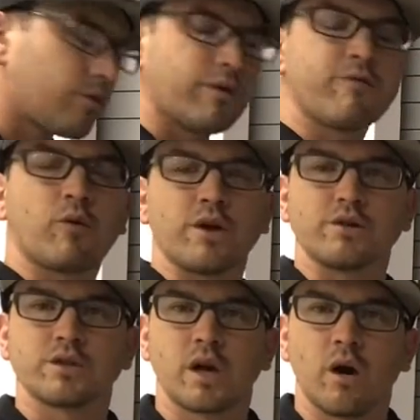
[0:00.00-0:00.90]
3 or 4
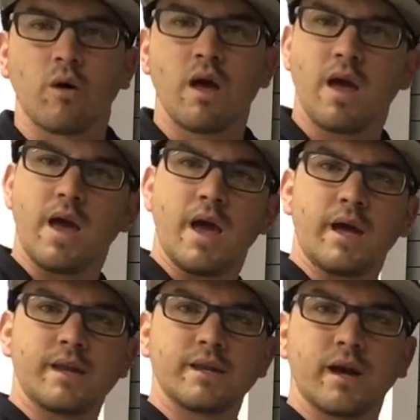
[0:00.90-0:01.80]
years ago
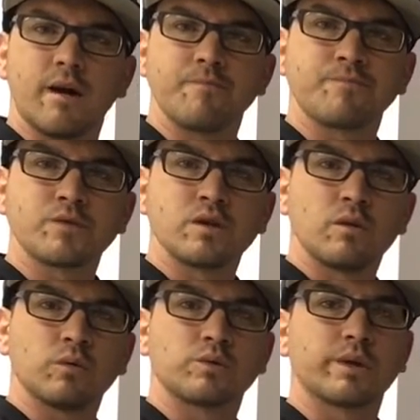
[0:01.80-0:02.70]
and
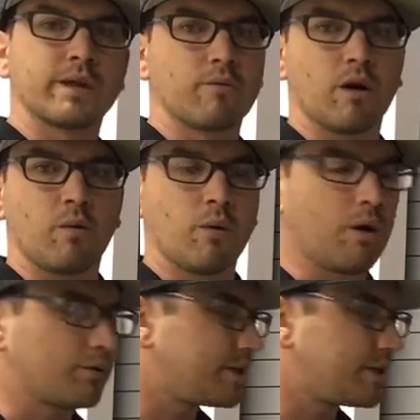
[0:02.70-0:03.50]
was really well